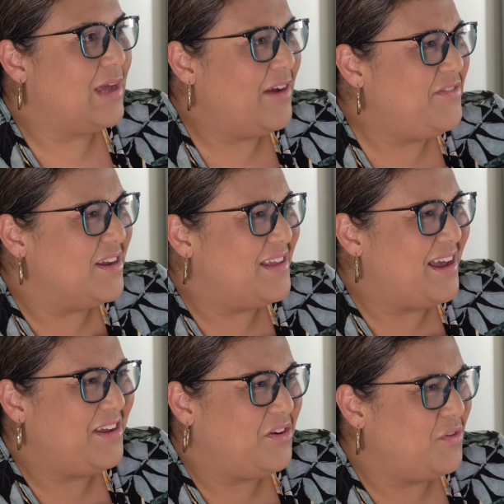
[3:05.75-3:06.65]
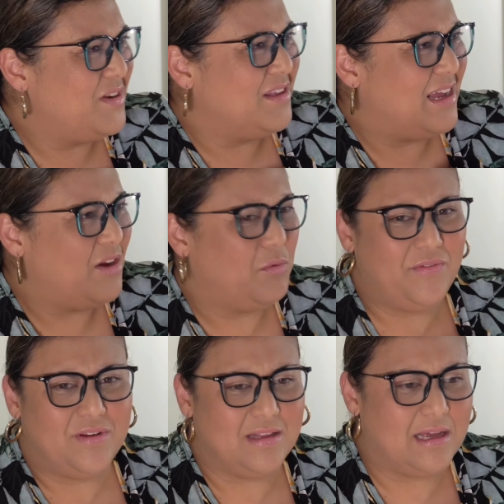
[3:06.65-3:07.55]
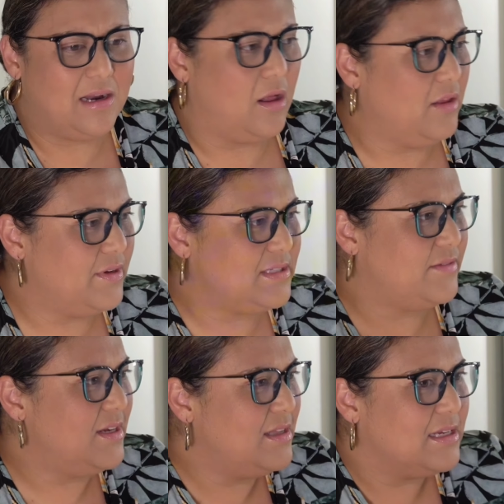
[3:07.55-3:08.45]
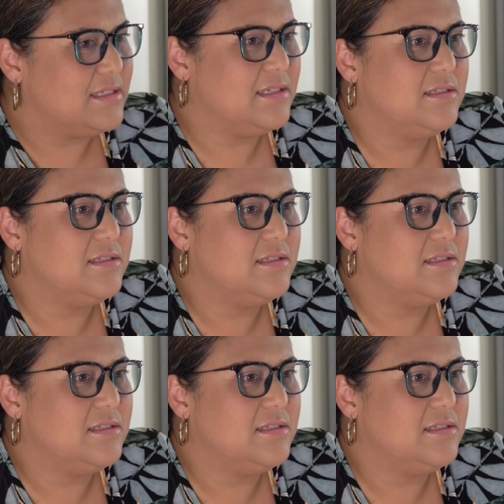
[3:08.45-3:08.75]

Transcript: I've done that, you've done that, we've done that, all of us have done this.